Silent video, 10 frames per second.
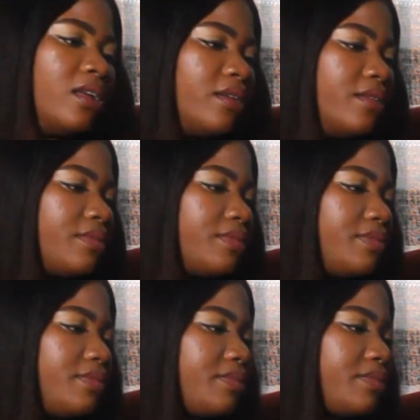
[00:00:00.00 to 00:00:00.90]

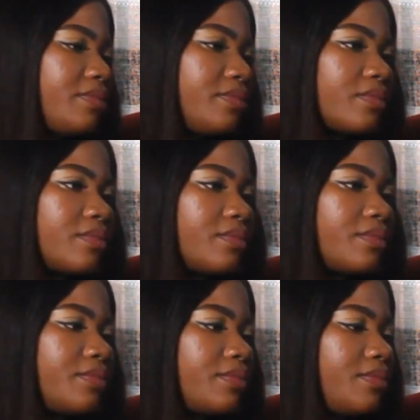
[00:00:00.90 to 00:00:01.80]

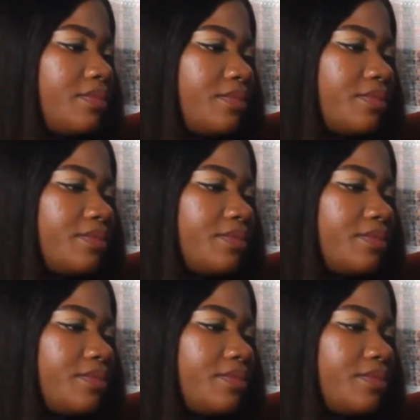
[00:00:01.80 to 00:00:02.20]
This person isn't speaking.